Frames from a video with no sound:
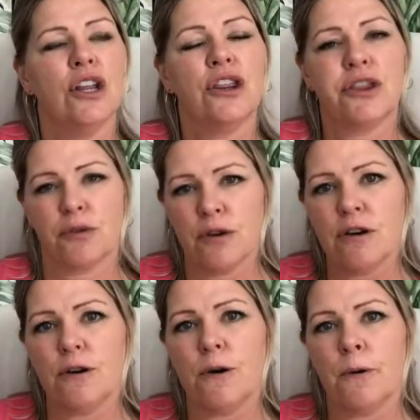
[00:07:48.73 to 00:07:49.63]

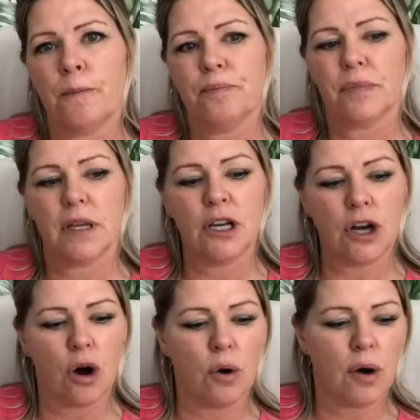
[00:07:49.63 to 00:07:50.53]
through,
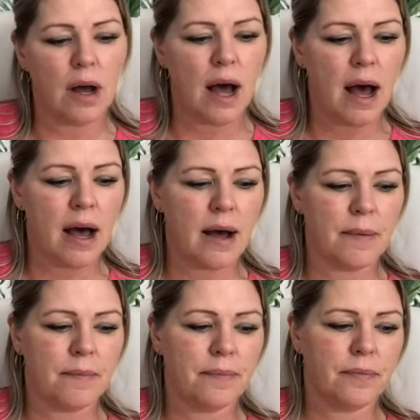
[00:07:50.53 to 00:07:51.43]

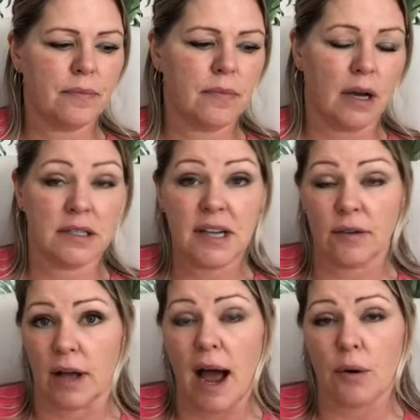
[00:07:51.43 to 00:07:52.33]
a
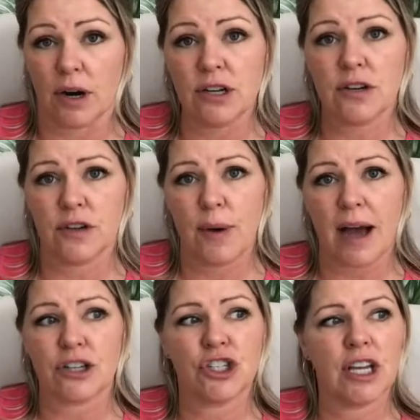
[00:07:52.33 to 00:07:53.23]
several hour interview
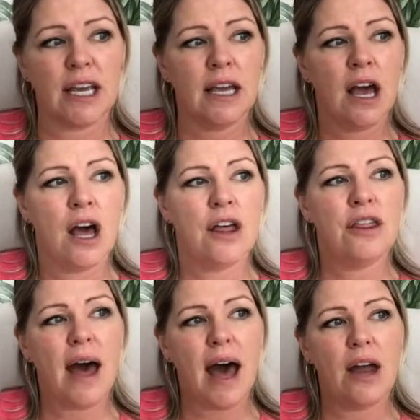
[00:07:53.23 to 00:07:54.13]
actually,
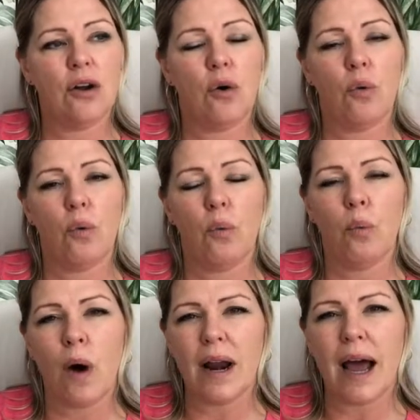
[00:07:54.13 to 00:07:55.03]
that
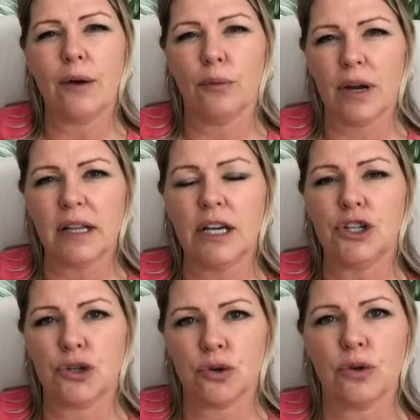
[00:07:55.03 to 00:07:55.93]
what I really
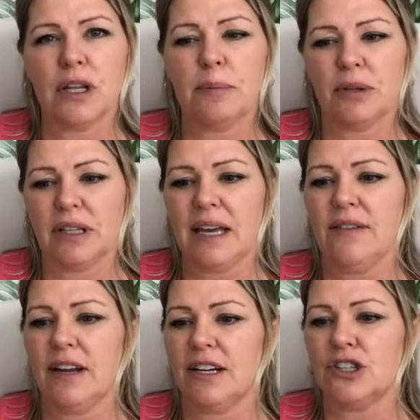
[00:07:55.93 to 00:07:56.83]
truly believe
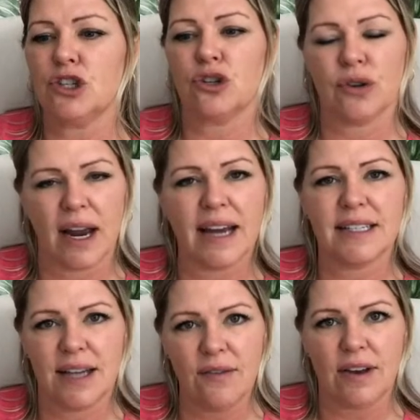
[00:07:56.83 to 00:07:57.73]
in is
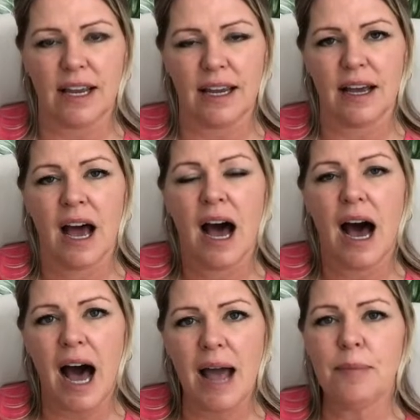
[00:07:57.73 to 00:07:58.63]
creativity.
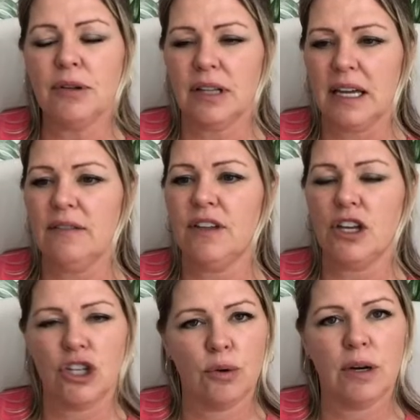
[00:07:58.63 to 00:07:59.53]
I believe
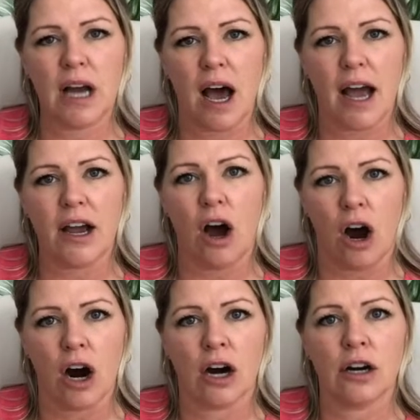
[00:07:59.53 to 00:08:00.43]
that you and I
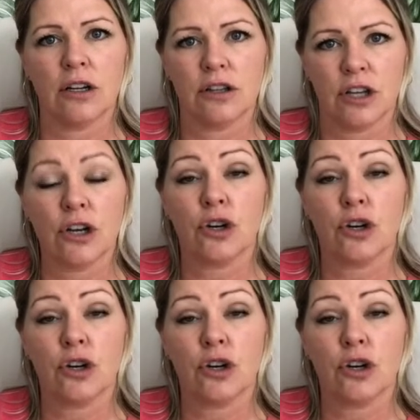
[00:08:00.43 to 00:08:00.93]
are the